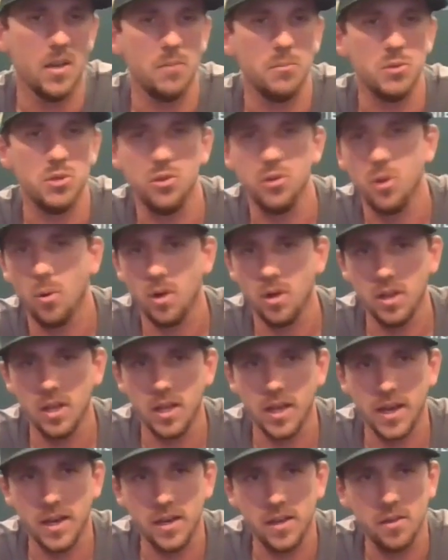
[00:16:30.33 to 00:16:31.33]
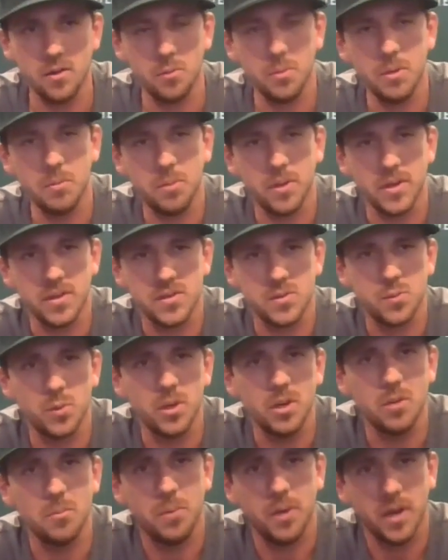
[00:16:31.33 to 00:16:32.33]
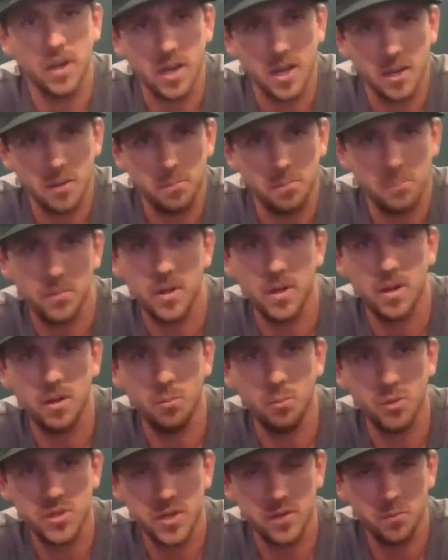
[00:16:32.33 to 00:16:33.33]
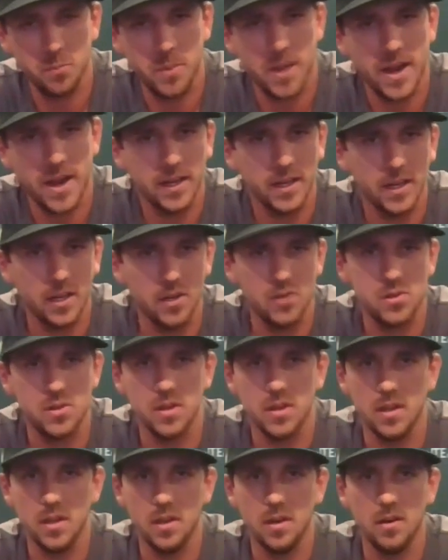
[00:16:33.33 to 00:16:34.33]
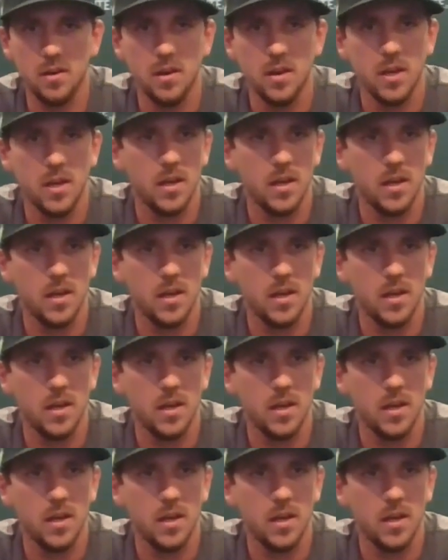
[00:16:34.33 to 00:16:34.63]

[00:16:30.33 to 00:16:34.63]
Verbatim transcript: But you go online, and there will be places where you can pick up um, whichever package, and then